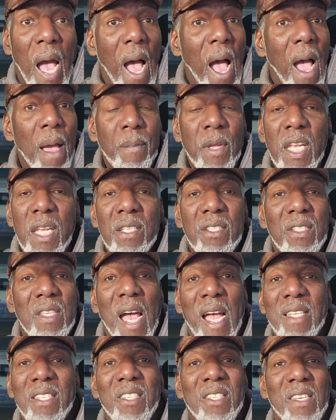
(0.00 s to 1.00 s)
I mean, it's
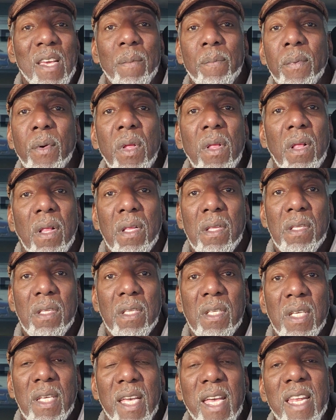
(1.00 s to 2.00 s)
that simple.
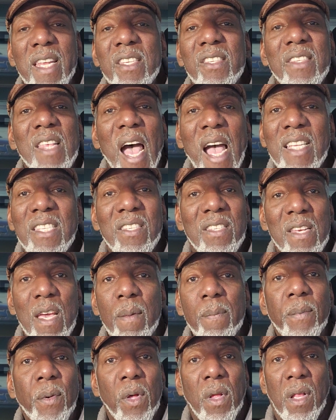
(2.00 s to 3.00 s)
It is that
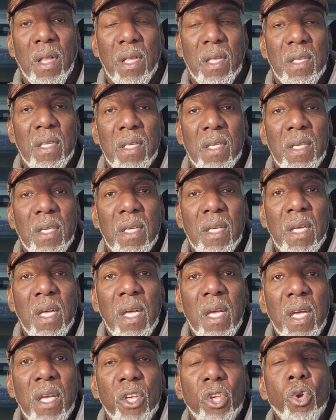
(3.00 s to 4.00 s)
simple.
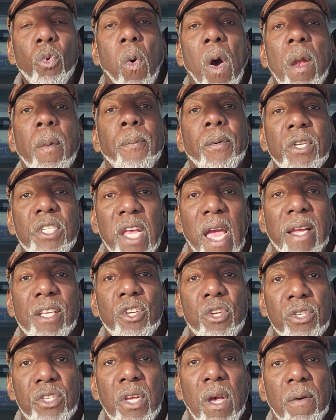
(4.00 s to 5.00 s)
You want to protect
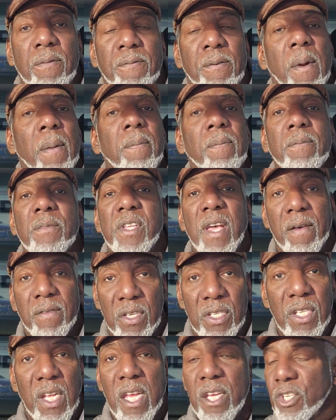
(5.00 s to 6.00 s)
yourself from
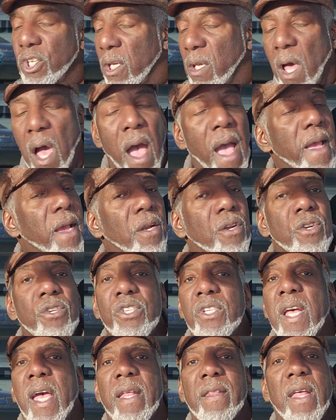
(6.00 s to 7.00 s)
devastation. I
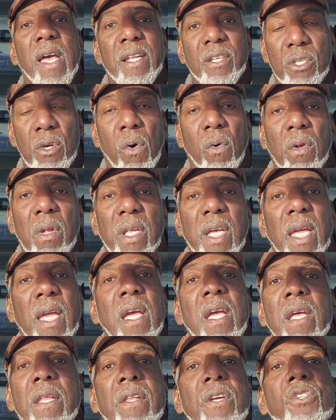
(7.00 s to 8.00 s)
understand that totally.
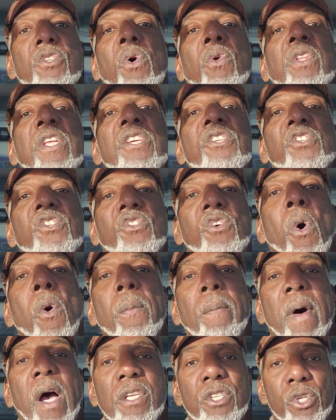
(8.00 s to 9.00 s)
There's only so
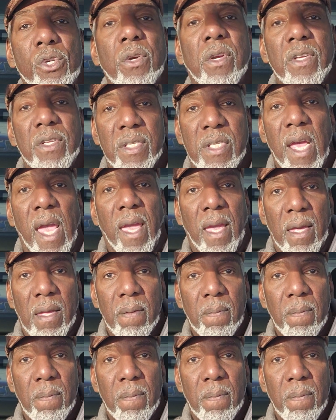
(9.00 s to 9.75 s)
much you can take.